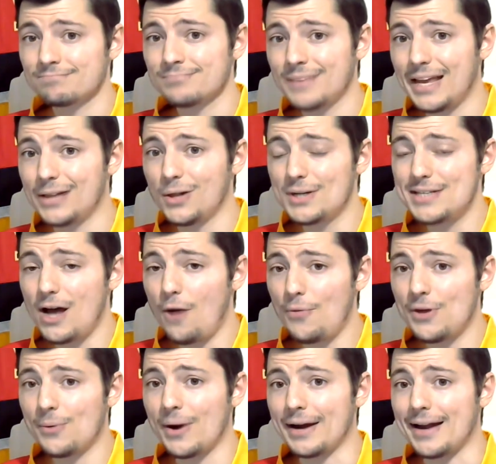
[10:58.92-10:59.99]
he looks
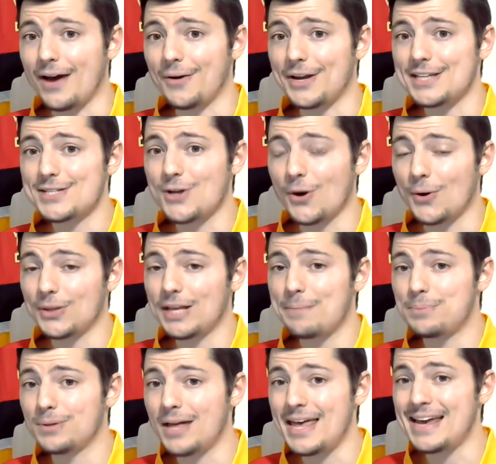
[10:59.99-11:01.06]
healthy right now. He's currently
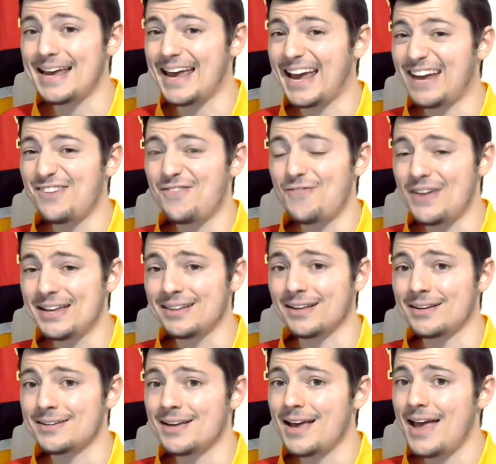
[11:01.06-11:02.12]
playing in
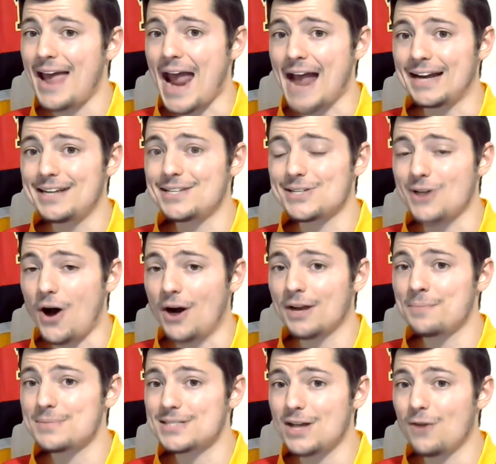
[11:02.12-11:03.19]
Finland, and he's got
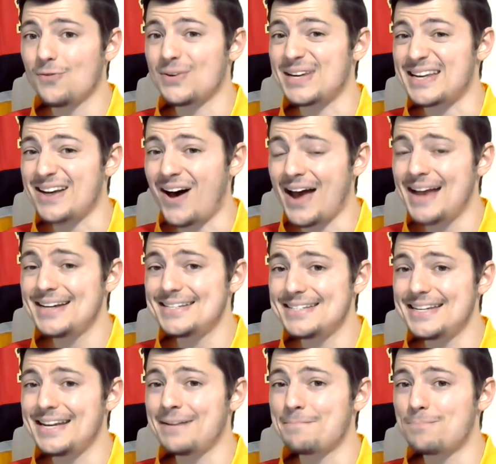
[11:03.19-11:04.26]
himself
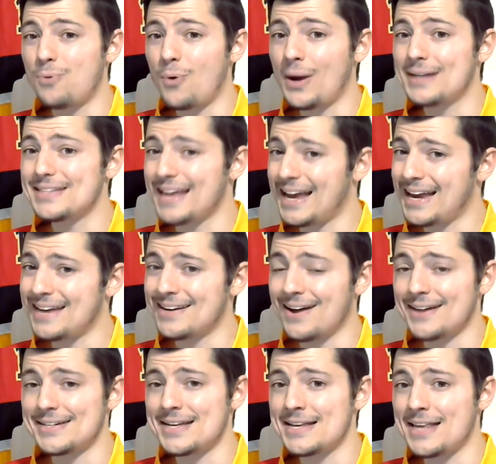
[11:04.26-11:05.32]
19 points in
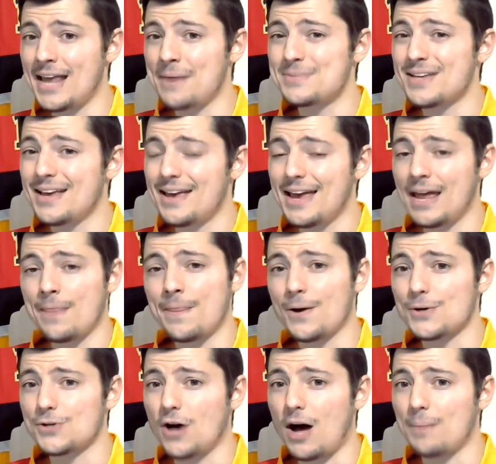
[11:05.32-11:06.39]
19 games in their
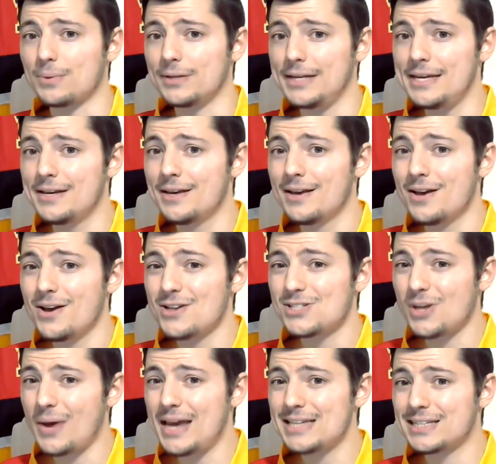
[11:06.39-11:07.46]
top league.
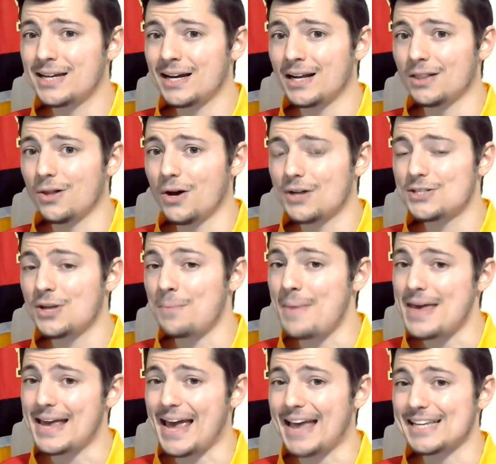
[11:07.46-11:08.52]
So he's going to look to
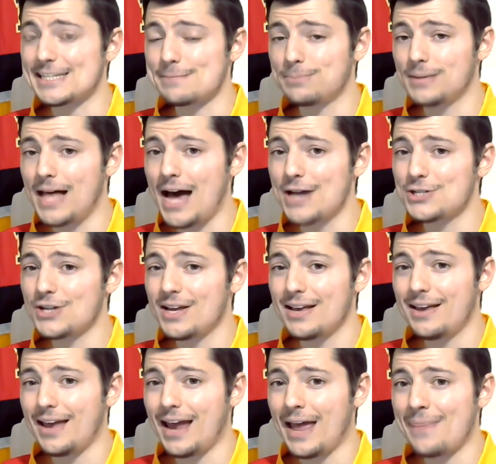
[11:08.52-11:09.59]
make a splash
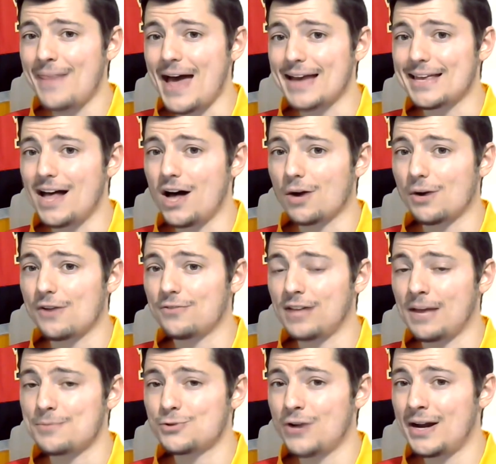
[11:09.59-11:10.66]
in that Calgary
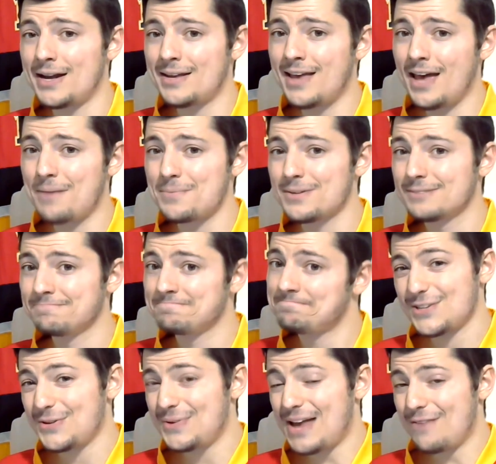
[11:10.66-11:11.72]
Flames training camp.
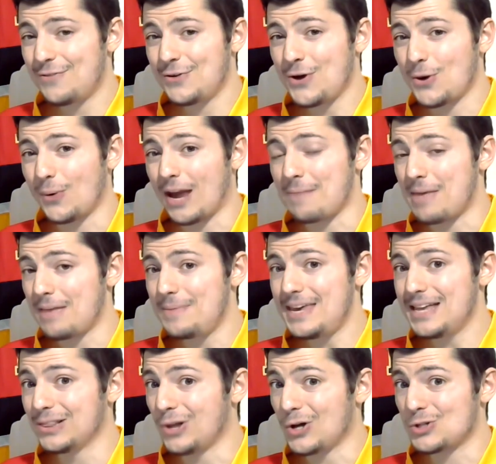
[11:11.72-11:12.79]
You never know, right? Maybe he
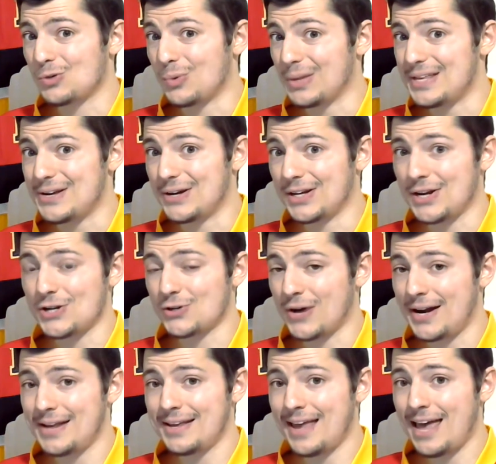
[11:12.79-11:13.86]
looks really good in
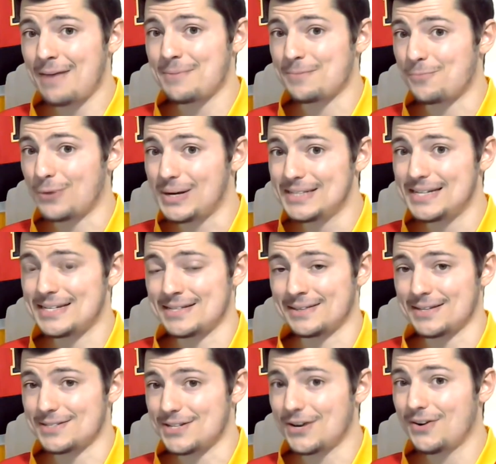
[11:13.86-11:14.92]
training camp and preseason
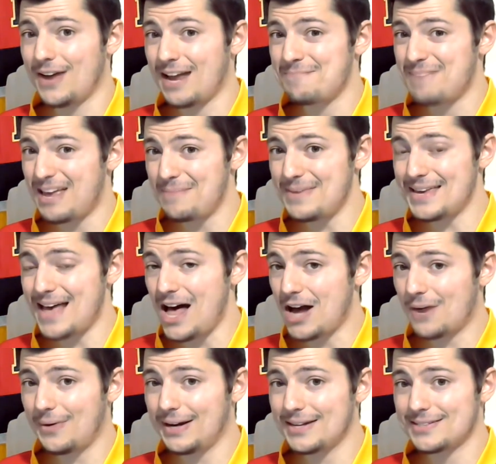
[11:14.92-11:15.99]
this year, and maybe
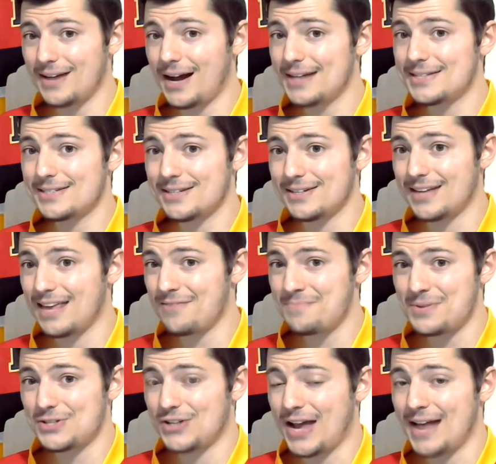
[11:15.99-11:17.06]
Calgary decides to give him
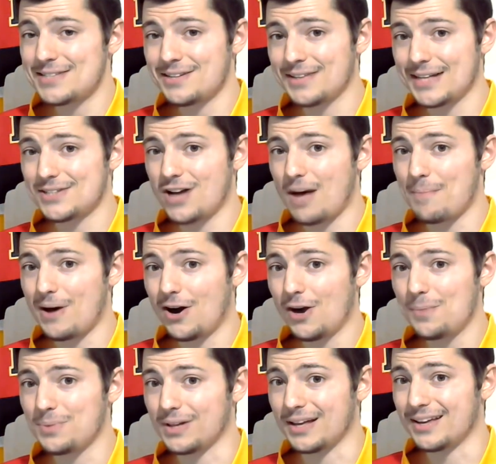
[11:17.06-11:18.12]
a chance on that top power
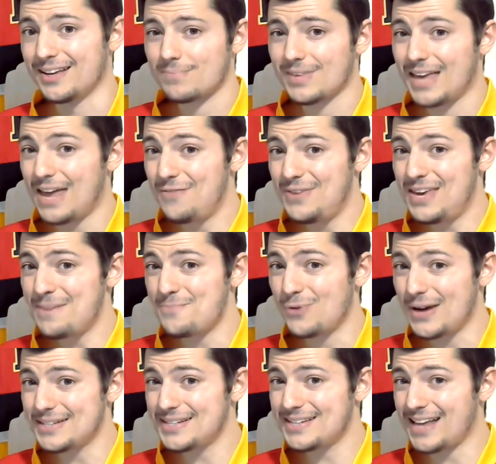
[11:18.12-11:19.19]
play. If he
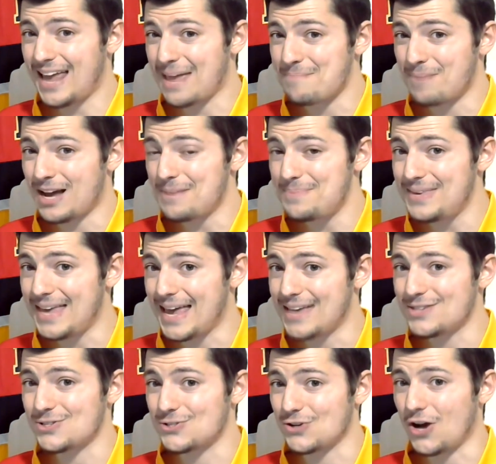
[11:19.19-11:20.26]
impresses, it might be
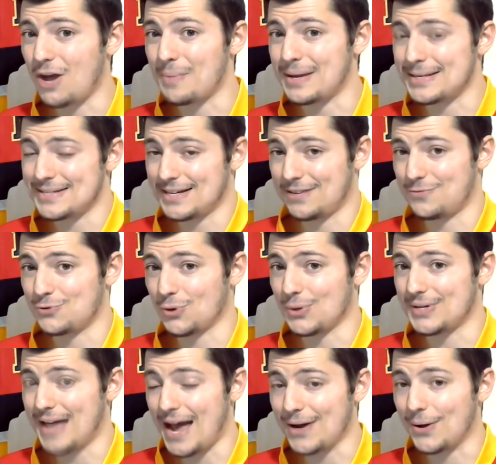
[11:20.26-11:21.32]
his job instead of
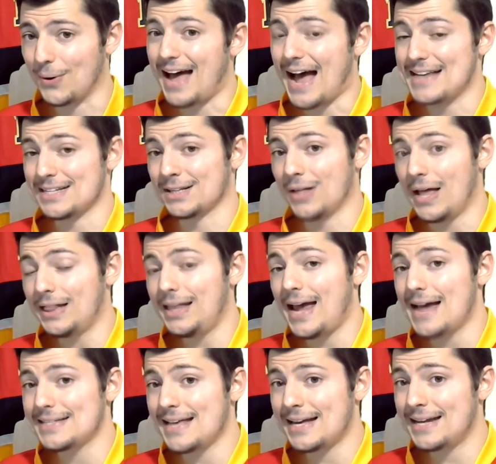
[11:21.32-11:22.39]
Giordano. As unlikely
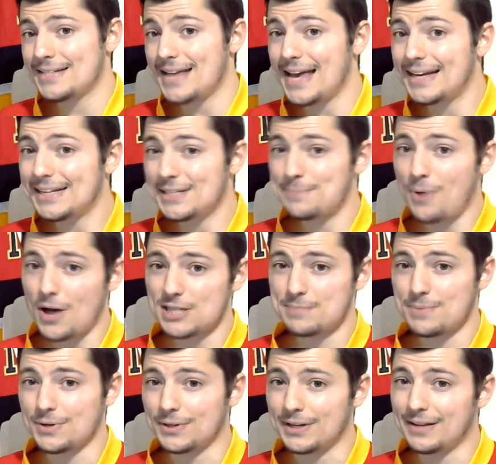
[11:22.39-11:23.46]
as that is, it is a
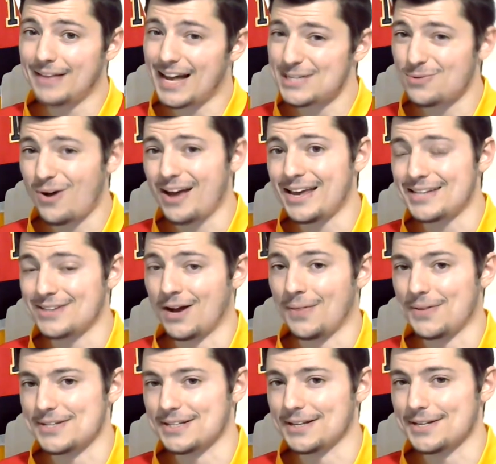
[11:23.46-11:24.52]
possibility. That's why he's on
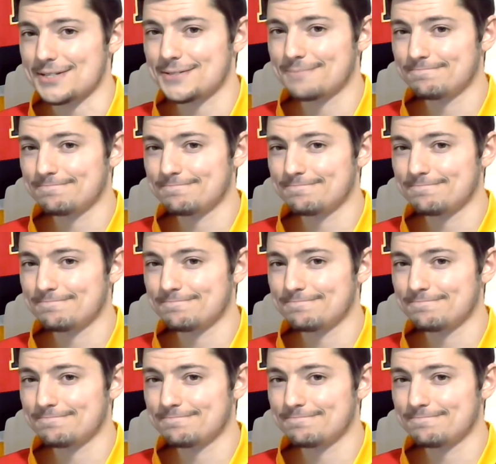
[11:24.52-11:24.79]
this list.